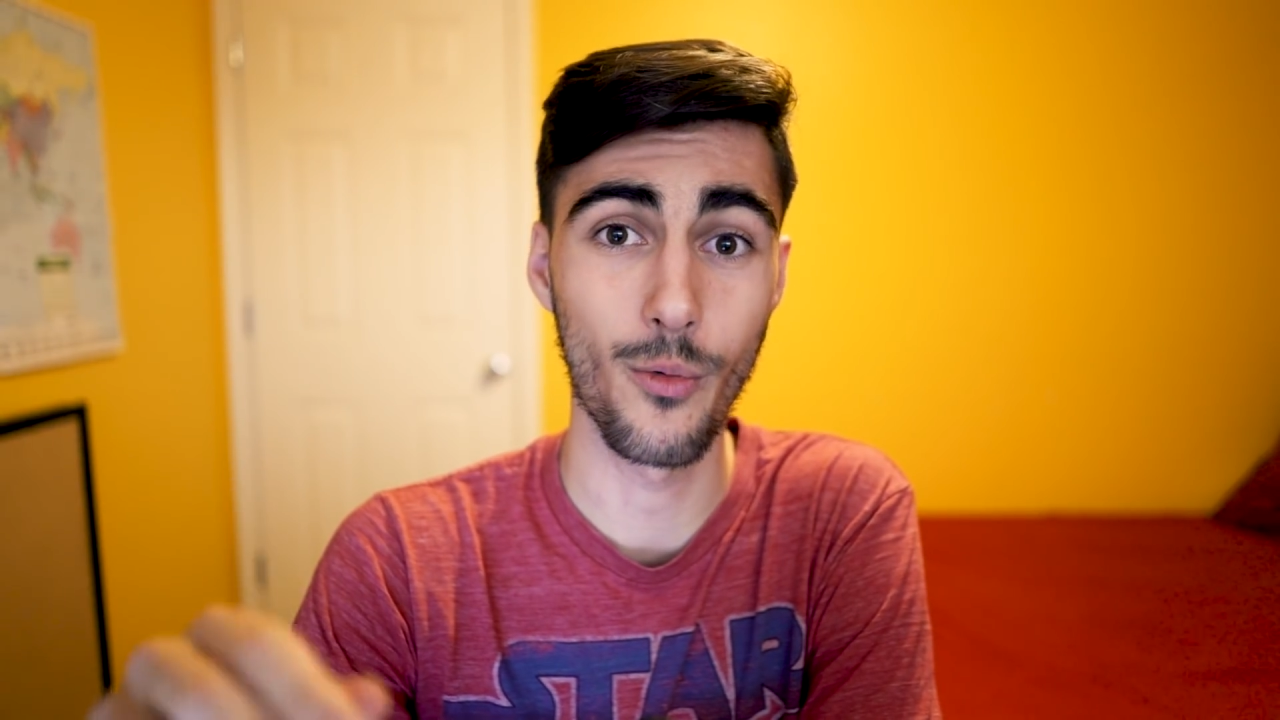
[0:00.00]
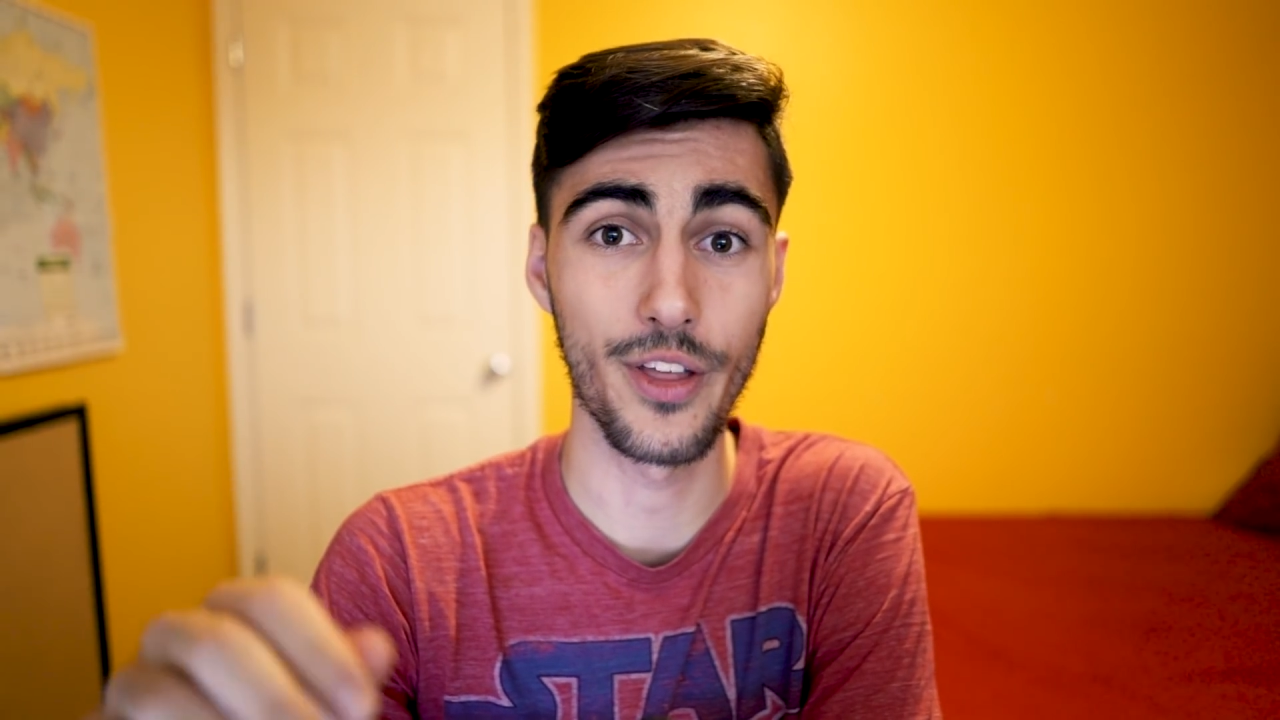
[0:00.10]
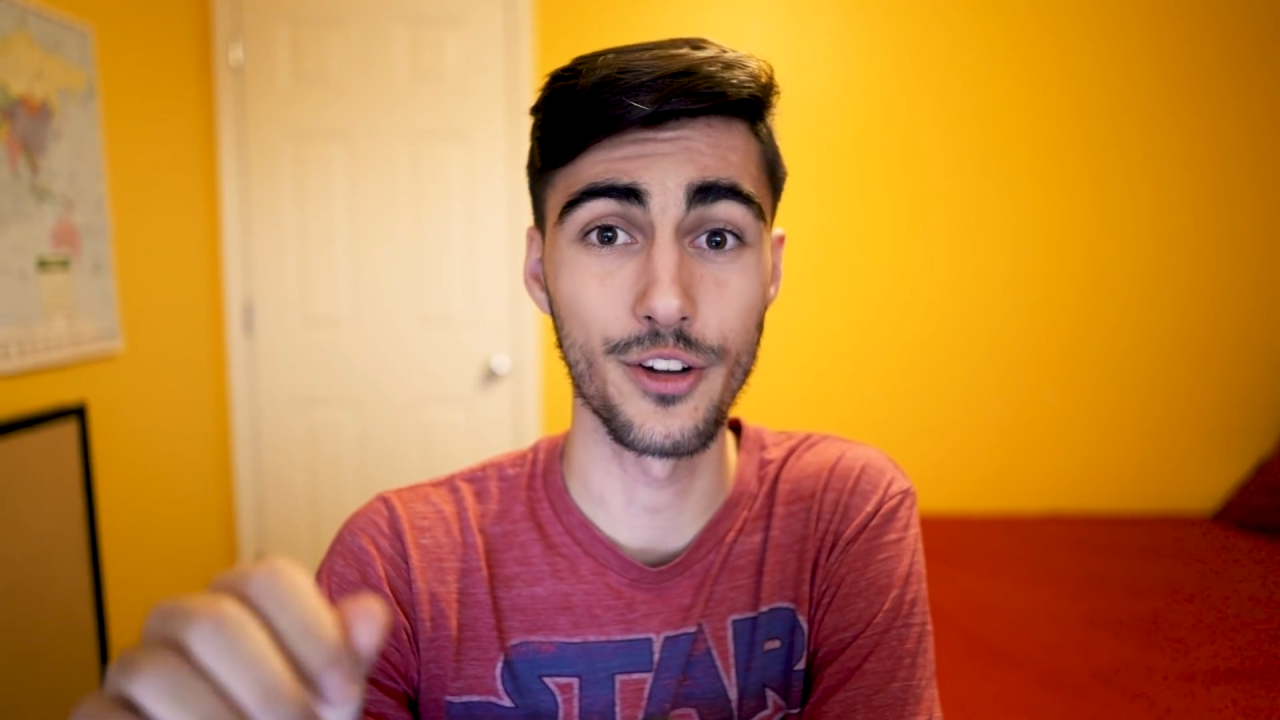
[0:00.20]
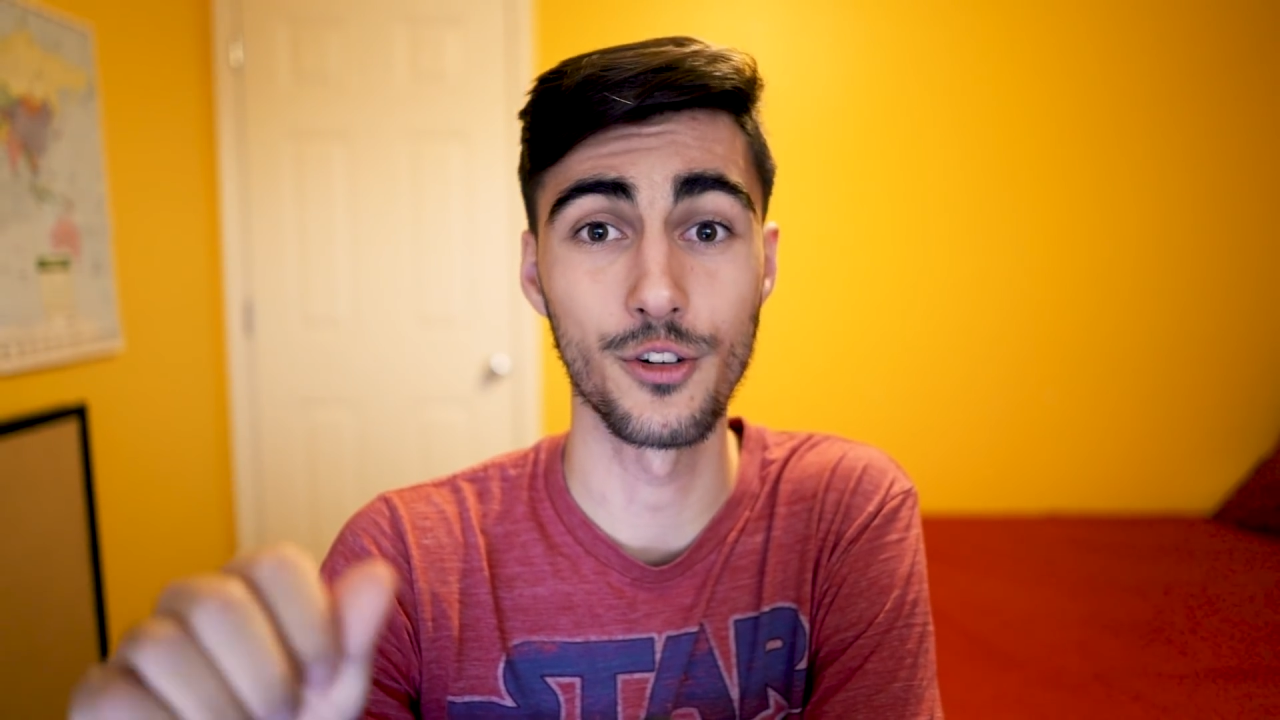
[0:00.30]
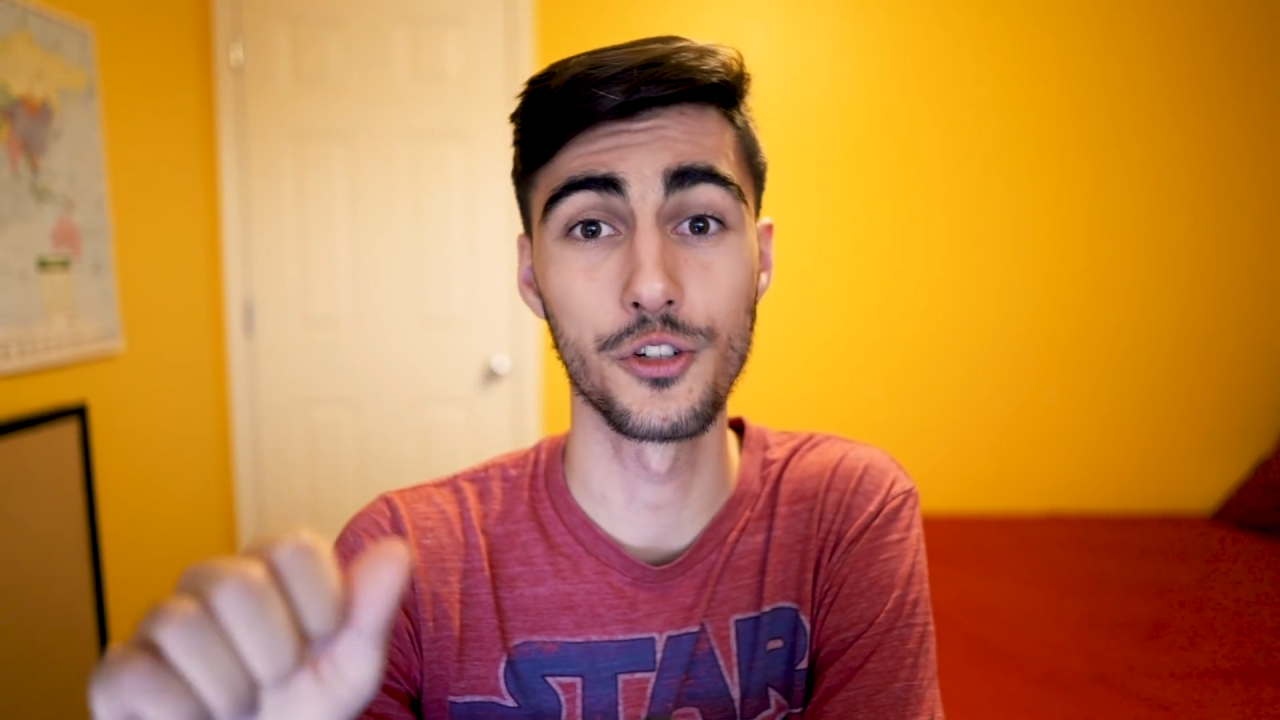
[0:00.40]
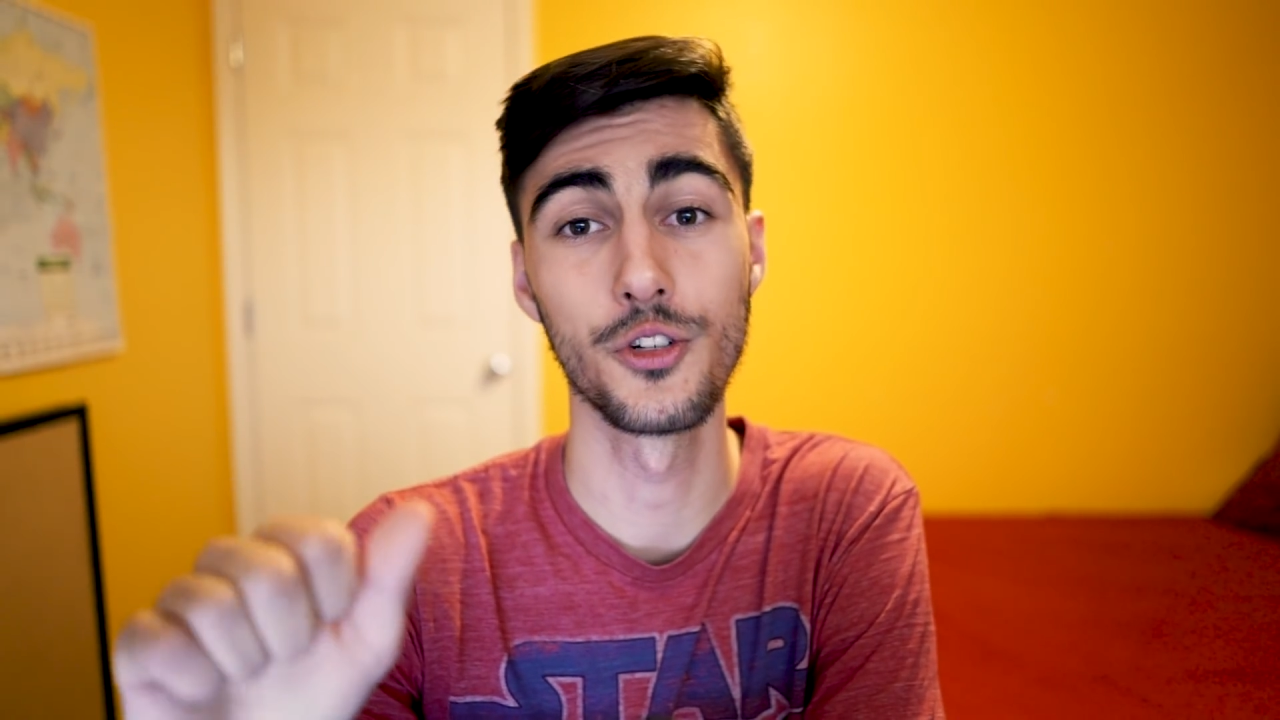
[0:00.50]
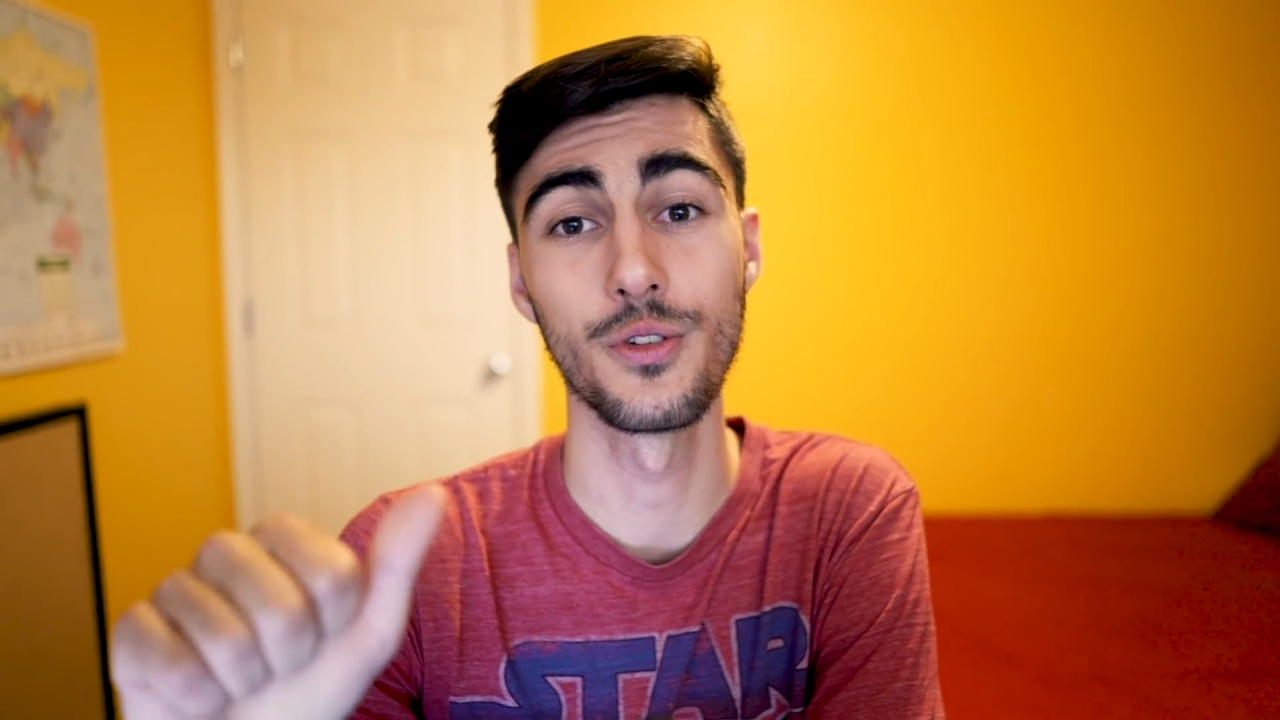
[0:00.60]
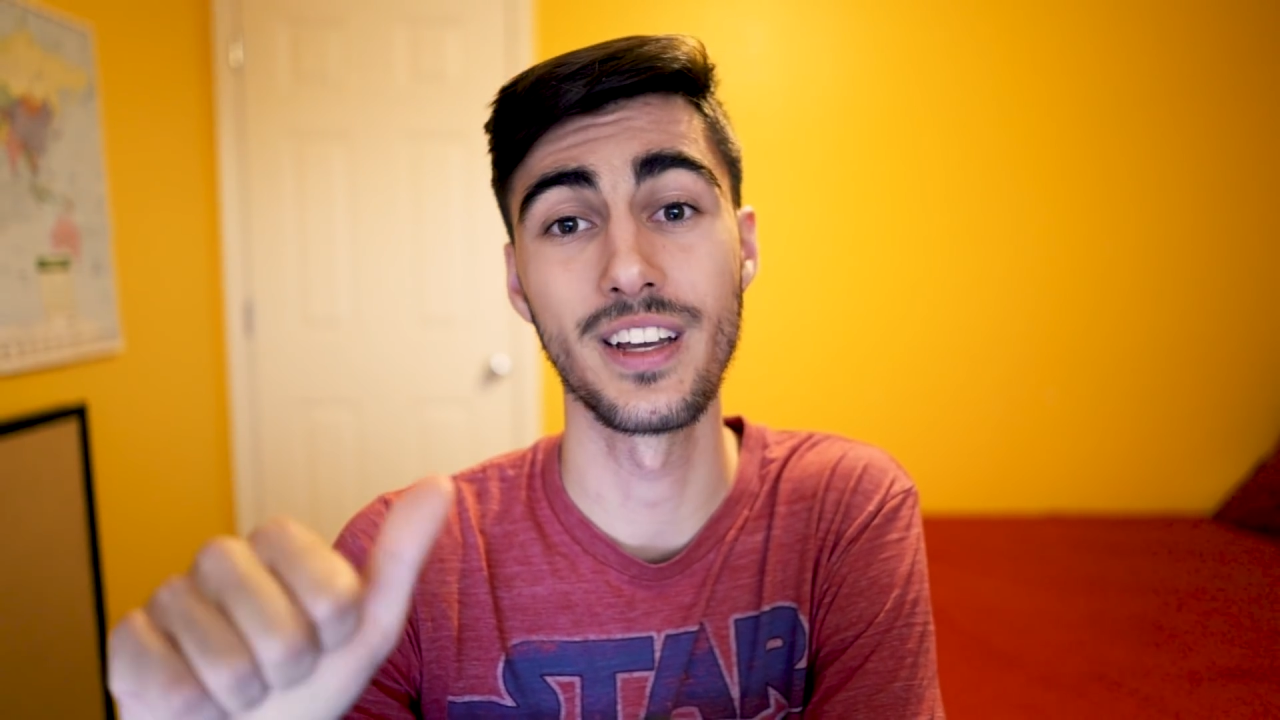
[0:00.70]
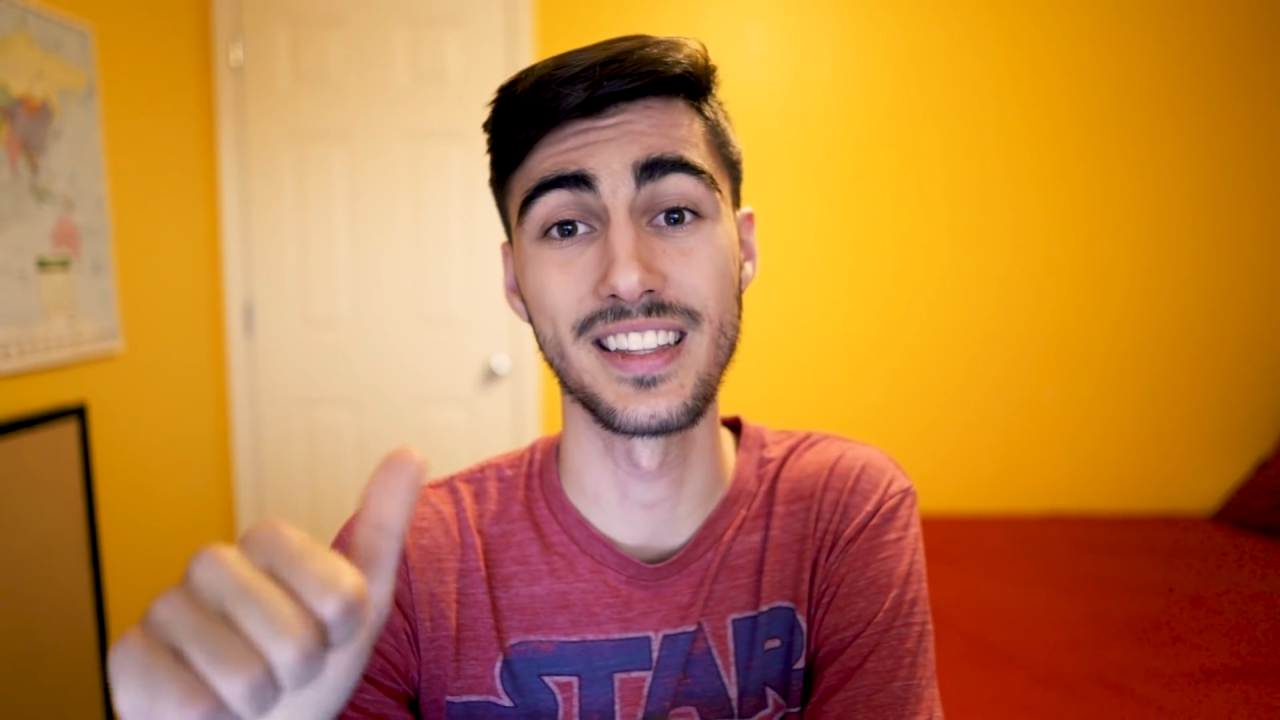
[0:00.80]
whether you're shooting